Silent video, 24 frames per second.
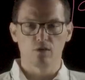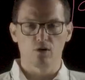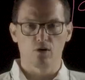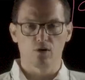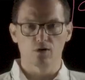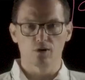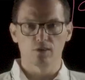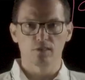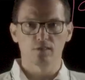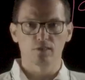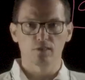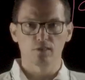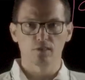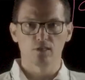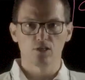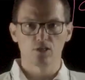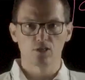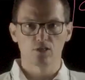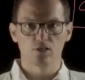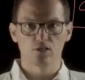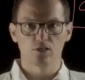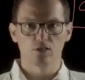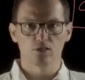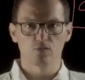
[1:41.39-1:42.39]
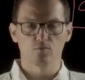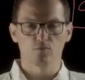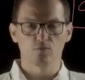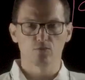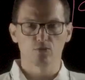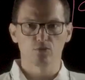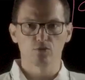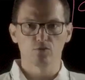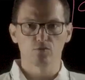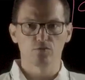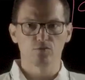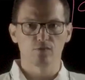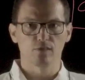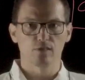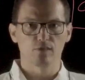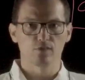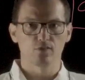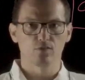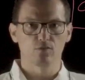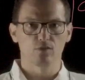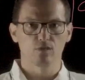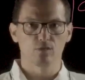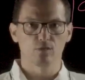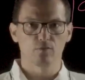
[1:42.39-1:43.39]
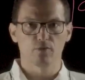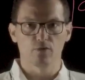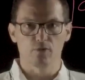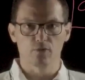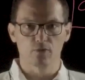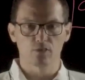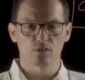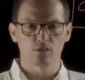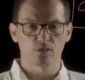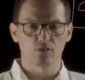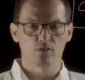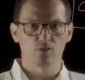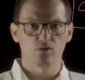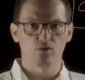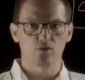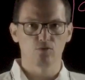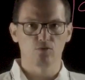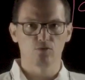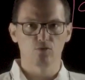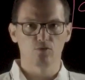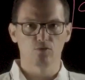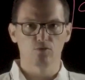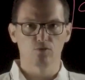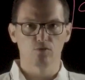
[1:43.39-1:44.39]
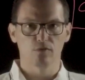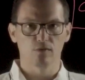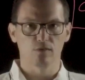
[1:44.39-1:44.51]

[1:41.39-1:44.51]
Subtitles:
Authentication is to prove that you are the person you